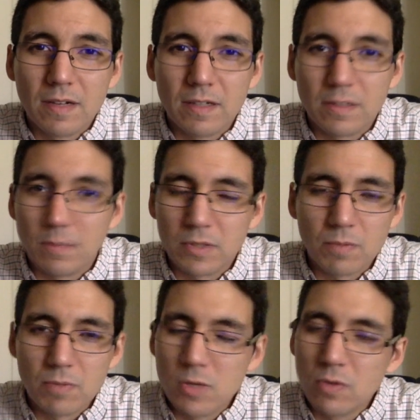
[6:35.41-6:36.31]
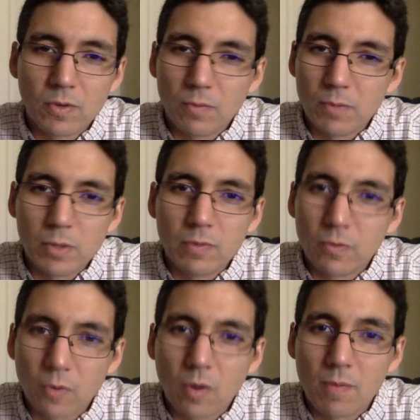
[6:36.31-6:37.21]
It's a
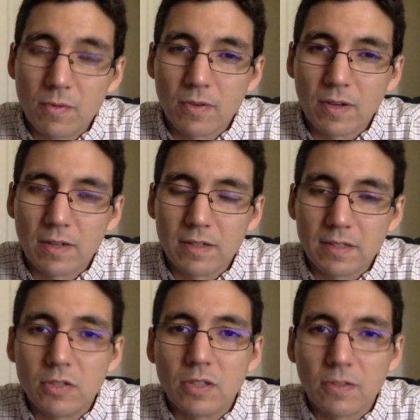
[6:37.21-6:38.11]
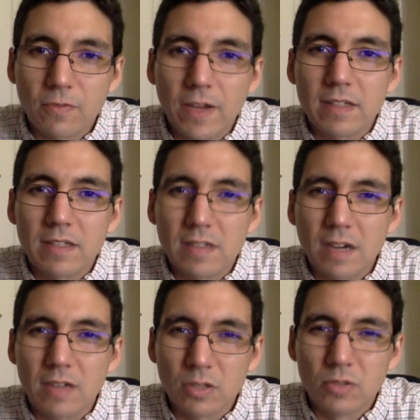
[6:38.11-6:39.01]
beautiful form of teaching the faith to
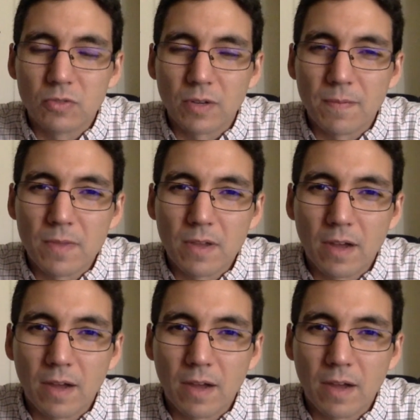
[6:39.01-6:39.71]
young children,